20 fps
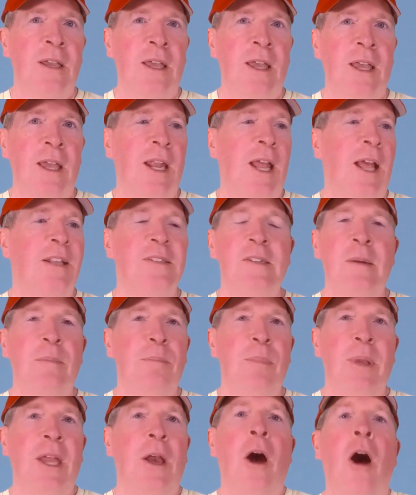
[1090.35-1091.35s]
It ends up
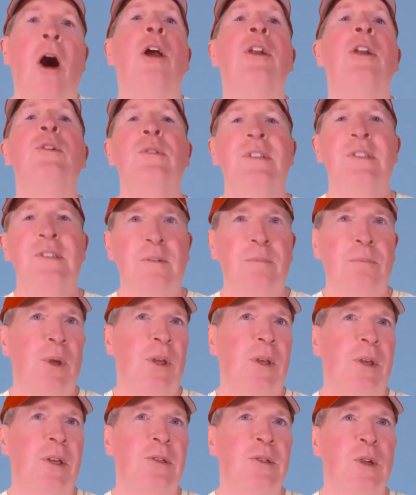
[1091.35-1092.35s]
being hundreds of
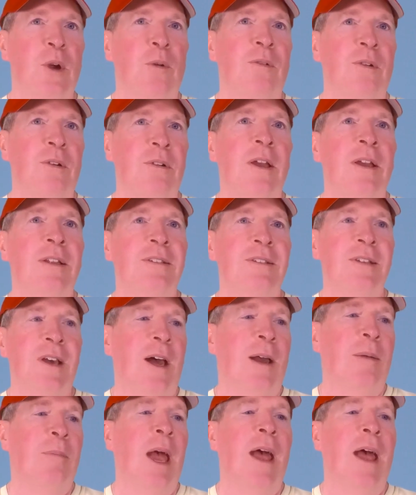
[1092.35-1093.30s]
millions over time.